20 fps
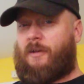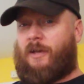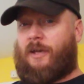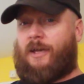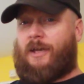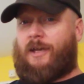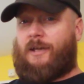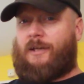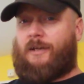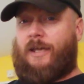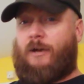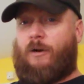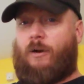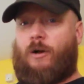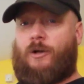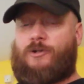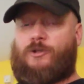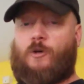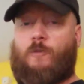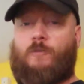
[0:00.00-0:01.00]
And they
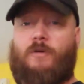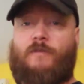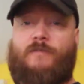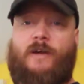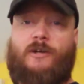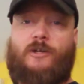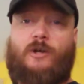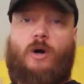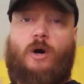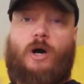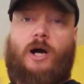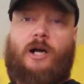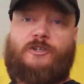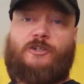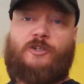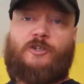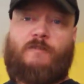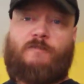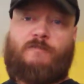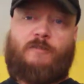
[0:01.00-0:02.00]
also prevent
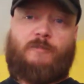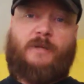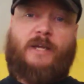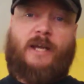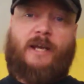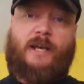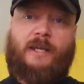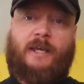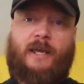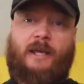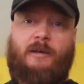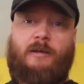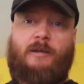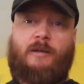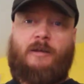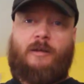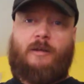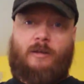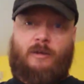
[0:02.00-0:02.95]
oxygen from getting in,